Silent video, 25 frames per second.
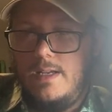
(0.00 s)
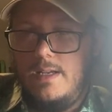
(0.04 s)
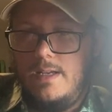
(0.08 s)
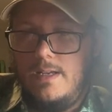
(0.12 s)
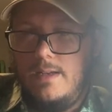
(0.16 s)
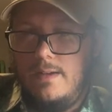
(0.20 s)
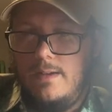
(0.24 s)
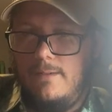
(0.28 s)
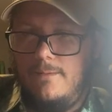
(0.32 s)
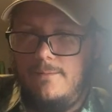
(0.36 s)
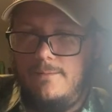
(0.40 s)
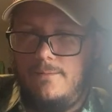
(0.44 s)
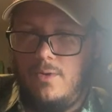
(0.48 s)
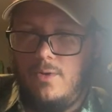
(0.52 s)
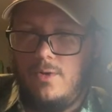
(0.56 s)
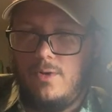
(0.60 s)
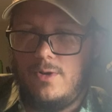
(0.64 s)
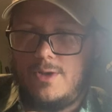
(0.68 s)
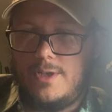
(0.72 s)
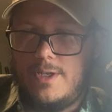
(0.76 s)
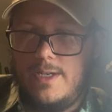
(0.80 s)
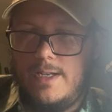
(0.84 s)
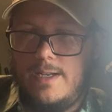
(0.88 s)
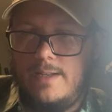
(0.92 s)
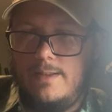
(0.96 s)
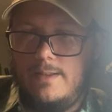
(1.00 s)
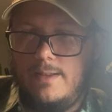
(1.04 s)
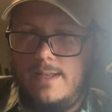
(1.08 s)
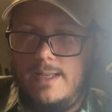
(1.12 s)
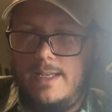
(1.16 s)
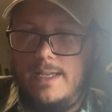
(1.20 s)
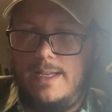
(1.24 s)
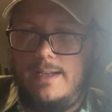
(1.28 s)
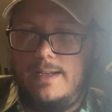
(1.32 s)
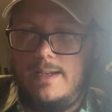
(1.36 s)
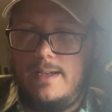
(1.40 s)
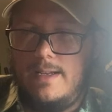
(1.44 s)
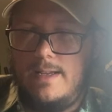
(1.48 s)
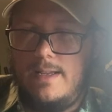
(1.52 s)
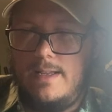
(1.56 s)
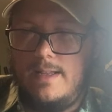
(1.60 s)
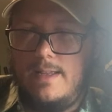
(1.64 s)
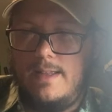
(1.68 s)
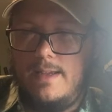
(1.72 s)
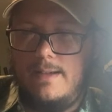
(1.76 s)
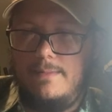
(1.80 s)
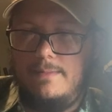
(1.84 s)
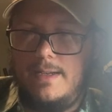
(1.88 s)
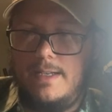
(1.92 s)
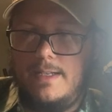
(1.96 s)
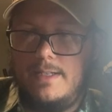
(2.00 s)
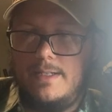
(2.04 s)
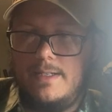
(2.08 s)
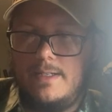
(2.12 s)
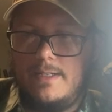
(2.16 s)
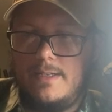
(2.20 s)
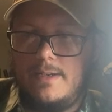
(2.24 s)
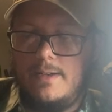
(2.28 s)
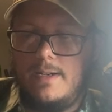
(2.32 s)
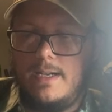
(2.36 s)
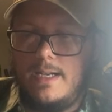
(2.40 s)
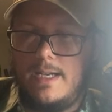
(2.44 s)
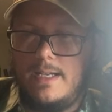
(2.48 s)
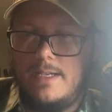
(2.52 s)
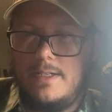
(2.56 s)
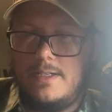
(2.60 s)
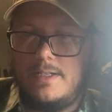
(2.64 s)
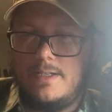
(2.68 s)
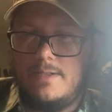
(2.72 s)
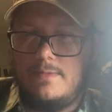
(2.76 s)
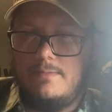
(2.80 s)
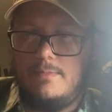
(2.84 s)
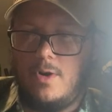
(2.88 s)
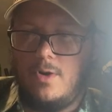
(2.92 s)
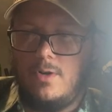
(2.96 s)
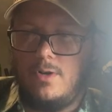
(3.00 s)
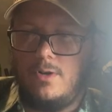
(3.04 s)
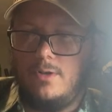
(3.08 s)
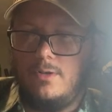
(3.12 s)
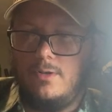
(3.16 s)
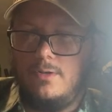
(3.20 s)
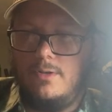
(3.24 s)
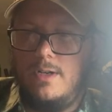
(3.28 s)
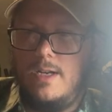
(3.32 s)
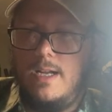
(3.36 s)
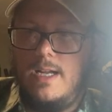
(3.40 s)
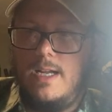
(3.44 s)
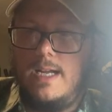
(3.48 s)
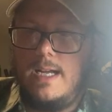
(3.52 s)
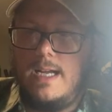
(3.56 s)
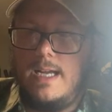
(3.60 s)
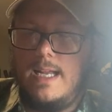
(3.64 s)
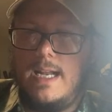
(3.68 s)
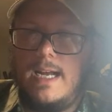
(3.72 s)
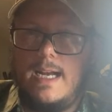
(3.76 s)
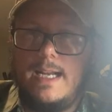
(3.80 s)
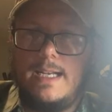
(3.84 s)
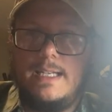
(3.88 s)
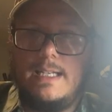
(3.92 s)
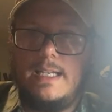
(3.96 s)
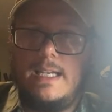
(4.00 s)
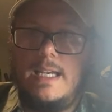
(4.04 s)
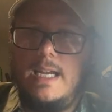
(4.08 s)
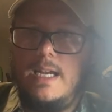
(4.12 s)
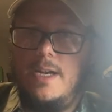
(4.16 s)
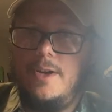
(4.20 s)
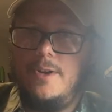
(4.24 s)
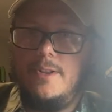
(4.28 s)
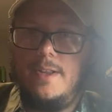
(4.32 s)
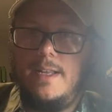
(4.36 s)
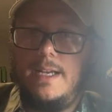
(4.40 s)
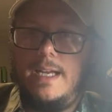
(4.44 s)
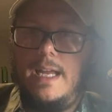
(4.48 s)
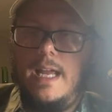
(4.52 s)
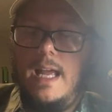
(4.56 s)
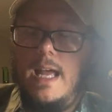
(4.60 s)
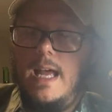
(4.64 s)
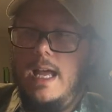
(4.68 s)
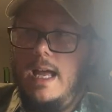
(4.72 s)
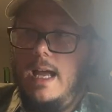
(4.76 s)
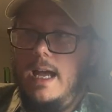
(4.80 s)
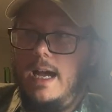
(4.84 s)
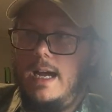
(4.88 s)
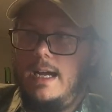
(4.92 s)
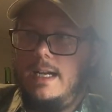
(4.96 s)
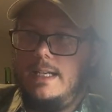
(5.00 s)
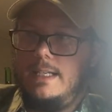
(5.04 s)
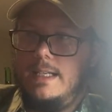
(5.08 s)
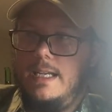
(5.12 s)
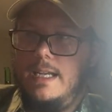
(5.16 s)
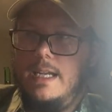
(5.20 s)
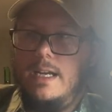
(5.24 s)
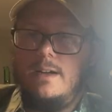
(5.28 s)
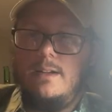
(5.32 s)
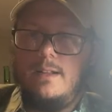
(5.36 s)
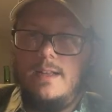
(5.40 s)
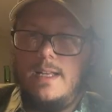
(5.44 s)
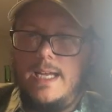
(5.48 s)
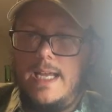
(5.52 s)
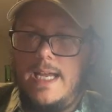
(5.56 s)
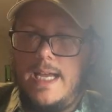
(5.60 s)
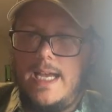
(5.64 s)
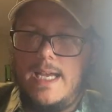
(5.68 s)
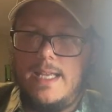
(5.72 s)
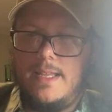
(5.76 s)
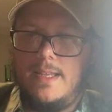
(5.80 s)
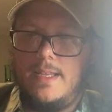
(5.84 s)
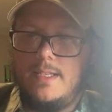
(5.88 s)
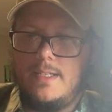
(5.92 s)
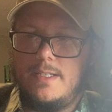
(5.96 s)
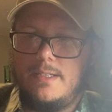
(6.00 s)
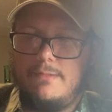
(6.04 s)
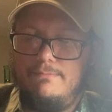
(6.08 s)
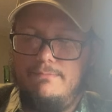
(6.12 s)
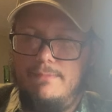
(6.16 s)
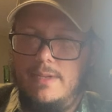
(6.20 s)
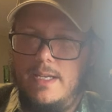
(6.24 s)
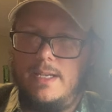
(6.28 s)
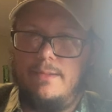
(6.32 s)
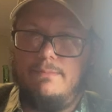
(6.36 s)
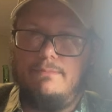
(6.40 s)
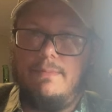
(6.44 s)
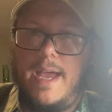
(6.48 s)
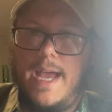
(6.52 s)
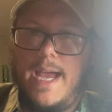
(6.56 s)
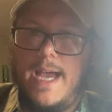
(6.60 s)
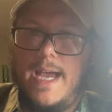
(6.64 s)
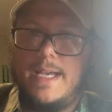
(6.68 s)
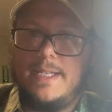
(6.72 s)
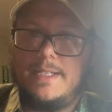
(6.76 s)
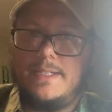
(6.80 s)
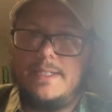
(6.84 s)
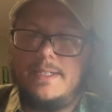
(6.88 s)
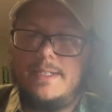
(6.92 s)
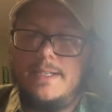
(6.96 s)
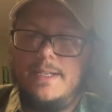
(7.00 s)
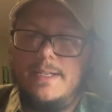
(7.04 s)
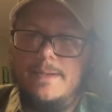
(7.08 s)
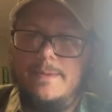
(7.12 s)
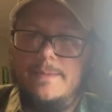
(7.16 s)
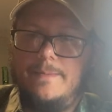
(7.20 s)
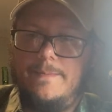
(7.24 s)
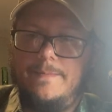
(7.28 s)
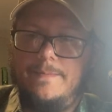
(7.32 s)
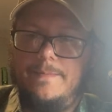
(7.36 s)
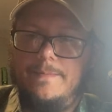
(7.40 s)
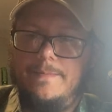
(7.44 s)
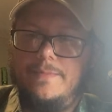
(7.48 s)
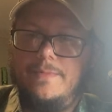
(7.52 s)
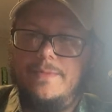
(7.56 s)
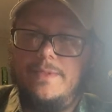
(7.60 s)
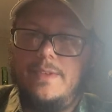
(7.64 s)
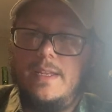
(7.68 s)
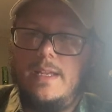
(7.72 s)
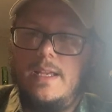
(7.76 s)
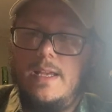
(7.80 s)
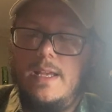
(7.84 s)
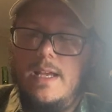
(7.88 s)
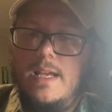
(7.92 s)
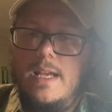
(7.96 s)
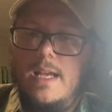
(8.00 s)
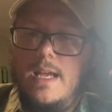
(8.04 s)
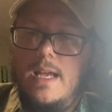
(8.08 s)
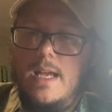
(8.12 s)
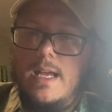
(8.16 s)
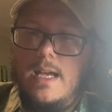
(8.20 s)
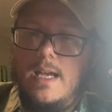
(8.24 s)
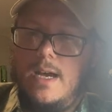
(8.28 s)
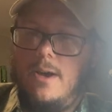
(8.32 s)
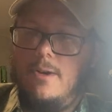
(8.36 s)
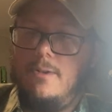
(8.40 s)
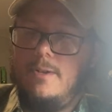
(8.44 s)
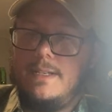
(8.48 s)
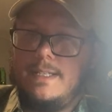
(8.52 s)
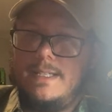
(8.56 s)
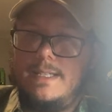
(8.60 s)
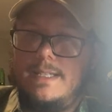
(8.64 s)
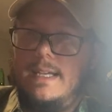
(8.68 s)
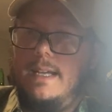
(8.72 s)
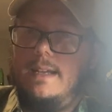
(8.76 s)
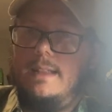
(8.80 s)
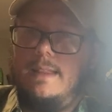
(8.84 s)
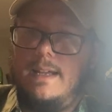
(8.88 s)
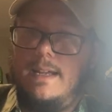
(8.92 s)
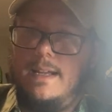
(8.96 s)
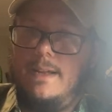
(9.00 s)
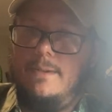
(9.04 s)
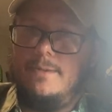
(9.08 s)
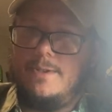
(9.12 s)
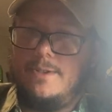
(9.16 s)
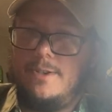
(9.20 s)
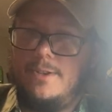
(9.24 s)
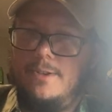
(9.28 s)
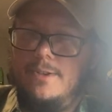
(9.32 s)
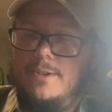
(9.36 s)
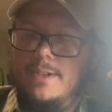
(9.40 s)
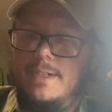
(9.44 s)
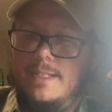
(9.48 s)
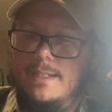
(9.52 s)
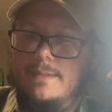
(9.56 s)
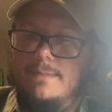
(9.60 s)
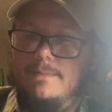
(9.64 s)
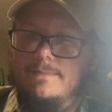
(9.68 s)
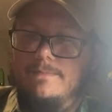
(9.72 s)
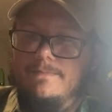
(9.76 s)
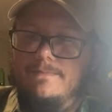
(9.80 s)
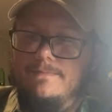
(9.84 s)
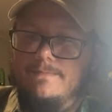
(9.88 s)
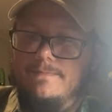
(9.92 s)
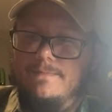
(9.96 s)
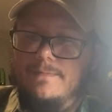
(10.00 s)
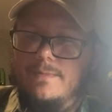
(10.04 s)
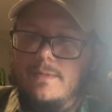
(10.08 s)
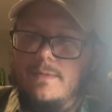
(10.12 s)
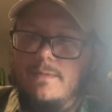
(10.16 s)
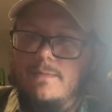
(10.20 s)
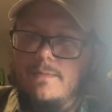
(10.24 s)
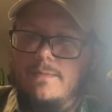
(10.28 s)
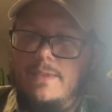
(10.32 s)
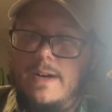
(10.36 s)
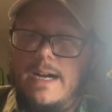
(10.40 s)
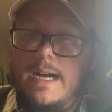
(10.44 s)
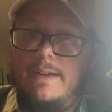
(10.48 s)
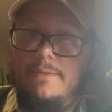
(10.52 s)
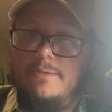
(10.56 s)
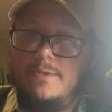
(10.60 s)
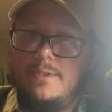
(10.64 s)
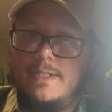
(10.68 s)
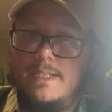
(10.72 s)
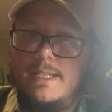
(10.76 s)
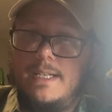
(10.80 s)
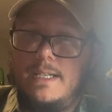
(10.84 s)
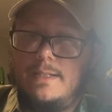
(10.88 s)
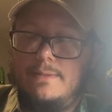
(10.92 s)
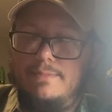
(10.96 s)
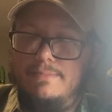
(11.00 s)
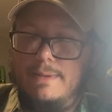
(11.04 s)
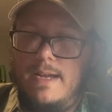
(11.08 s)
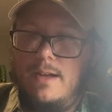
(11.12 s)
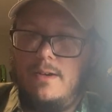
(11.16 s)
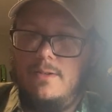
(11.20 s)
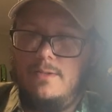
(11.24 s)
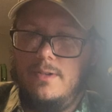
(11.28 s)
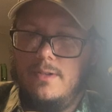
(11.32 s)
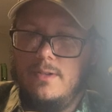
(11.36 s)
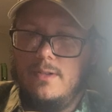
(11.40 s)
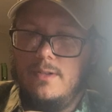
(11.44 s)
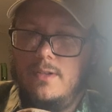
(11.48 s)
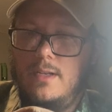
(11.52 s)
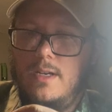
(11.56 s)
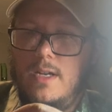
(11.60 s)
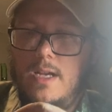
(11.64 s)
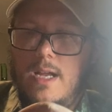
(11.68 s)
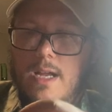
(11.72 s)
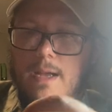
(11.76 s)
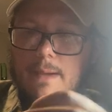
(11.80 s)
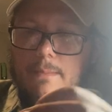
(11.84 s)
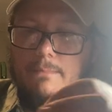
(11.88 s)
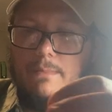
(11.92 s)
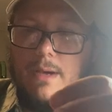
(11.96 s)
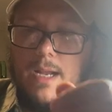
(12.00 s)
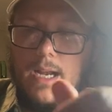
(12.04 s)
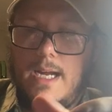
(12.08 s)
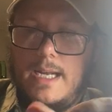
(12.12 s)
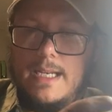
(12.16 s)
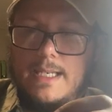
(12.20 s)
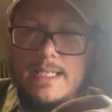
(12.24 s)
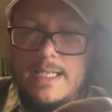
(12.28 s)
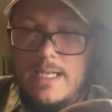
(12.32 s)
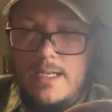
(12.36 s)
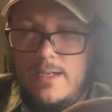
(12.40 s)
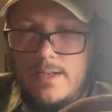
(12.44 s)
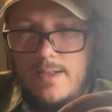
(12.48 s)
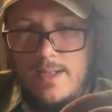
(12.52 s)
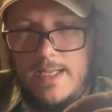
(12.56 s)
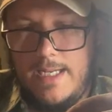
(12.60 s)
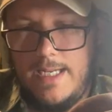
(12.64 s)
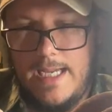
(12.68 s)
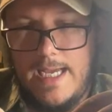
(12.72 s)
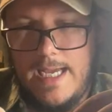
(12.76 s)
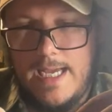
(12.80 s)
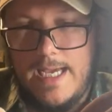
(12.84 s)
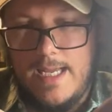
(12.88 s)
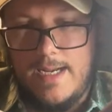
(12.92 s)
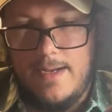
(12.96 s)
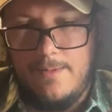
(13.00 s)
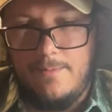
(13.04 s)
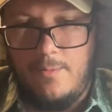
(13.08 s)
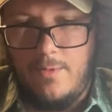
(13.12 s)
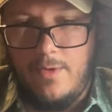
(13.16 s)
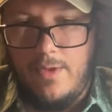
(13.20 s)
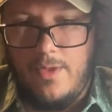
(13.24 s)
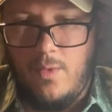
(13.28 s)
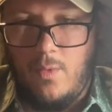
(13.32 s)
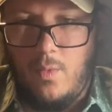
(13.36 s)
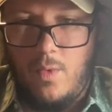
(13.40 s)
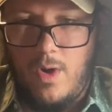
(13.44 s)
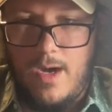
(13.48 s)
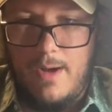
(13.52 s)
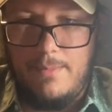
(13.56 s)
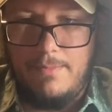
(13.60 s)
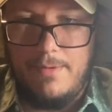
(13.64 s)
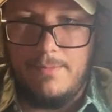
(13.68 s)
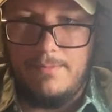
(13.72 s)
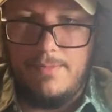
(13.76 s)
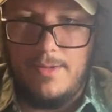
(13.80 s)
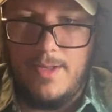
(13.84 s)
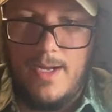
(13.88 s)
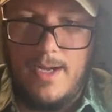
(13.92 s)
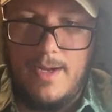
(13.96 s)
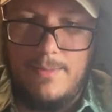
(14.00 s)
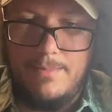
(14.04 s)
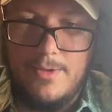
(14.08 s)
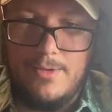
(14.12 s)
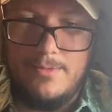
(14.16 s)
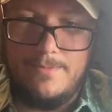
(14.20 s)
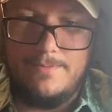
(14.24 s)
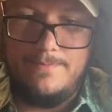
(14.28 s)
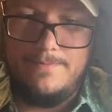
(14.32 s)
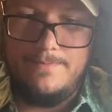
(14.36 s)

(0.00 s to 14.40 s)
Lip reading: Unfortunately, that means he's going to get smarter. And I nearly had this big bass. I want to say that he was a good 5 or 6 pounder, but I nearly had him with a whopper plopper.